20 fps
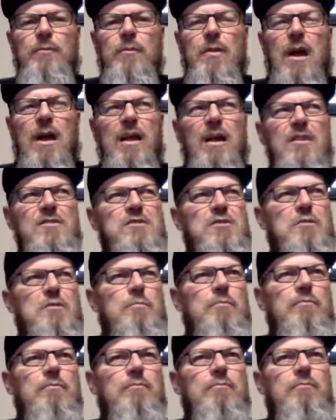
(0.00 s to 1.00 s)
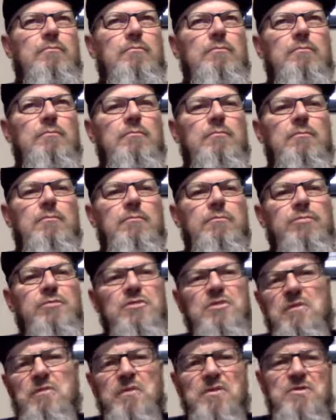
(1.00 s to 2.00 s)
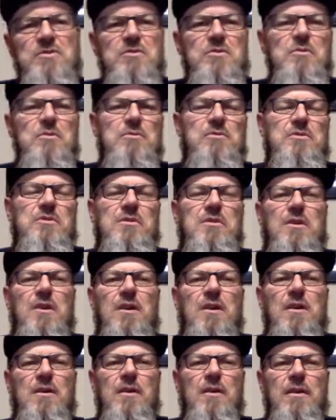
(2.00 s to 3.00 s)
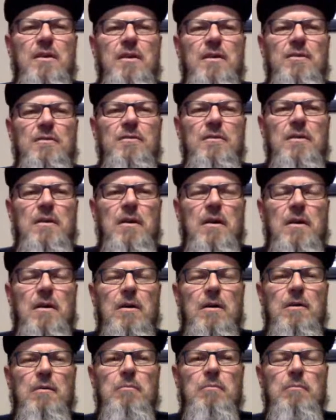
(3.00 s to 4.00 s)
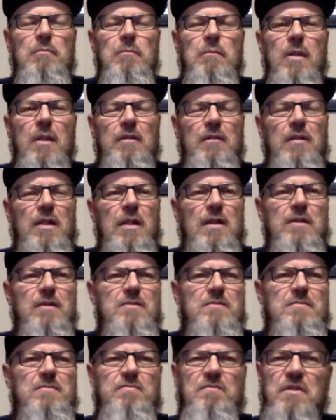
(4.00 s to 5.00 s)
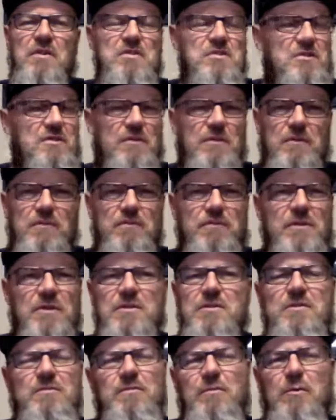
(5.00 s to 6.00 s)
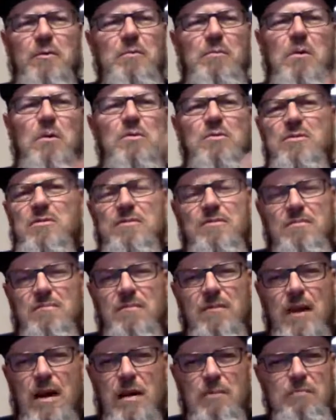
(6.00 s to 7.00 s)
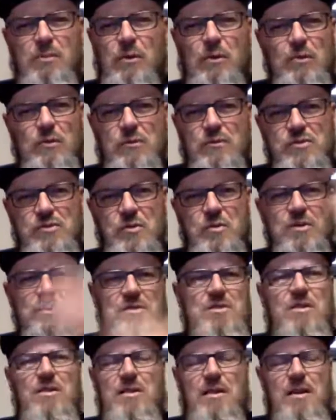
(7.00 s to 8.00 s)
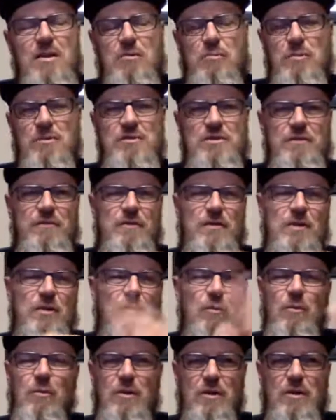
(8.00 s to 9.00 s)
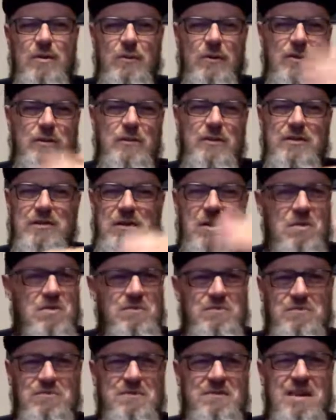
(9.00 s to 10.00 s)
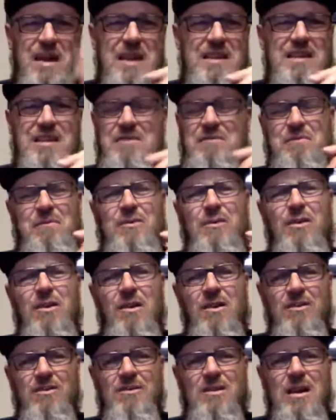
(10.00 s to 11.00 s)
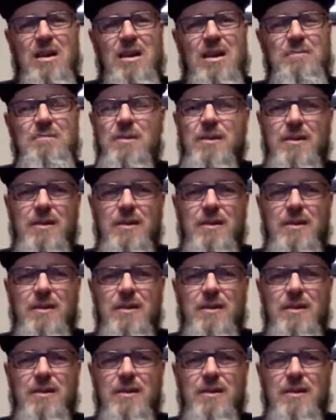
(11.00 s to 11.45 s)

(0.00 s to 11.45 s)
I got some different schools of thought on it. Like first and foremost, I'm pro-choice on helmets. If you don't want to wear one, don't. I didn't for a long time.